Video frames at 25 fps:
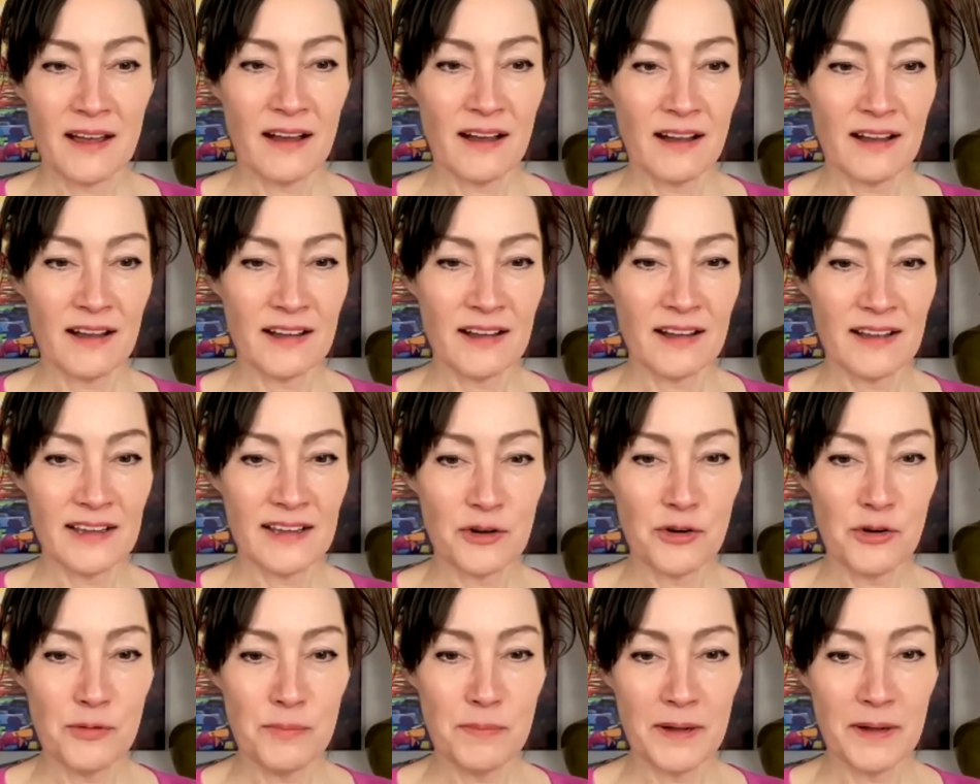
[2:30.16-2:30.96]
I
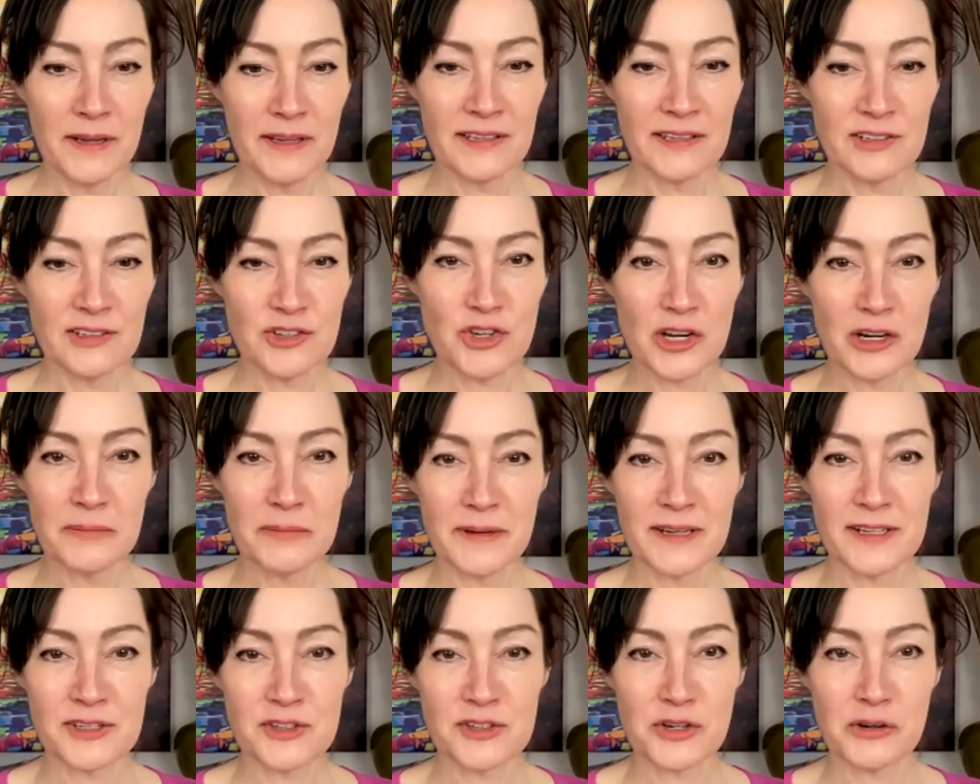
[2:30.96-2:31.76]
hope I can share
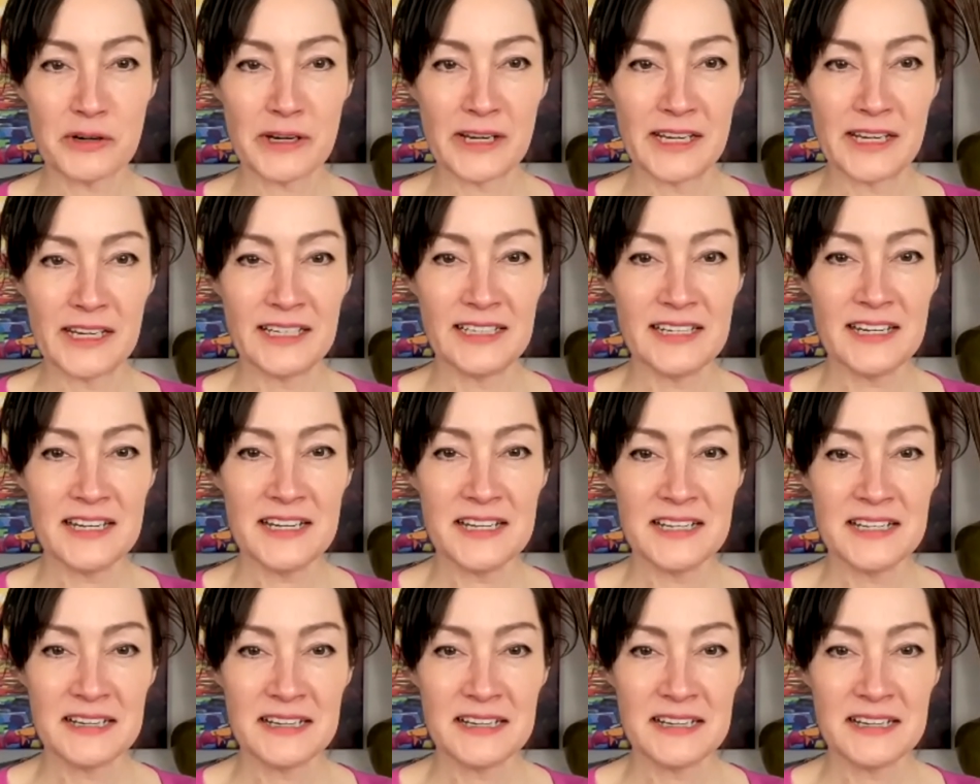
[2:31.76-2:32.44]
my screen.